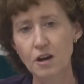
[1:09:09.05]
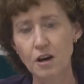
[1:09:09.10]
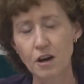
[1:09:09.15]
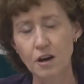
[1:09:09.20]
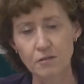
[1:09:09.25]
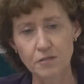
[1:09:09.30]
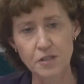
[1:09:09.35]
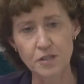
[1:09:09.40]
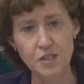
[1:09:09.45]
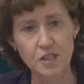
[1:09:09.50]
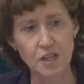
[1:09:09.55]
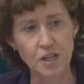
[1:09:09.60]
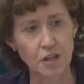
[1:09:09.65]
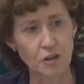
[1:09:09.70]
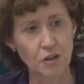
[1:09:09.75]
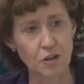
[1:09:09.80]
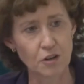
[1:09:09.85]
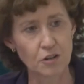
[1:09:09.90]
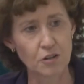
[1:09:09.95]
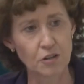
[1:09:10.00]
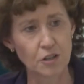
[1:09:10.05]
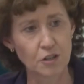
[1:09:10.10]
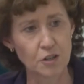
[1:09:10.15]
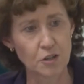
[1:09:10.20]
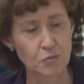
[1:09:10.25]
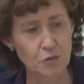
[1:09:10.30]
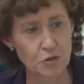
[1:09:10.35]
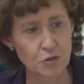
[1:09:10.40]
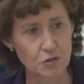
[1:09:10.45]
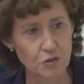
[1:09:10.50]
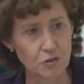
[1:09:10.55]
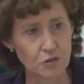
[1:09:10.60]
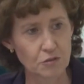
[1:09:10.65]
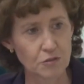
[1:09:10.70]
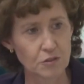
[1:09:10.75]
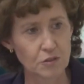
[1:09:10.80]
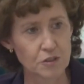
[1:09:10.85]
office and our commercial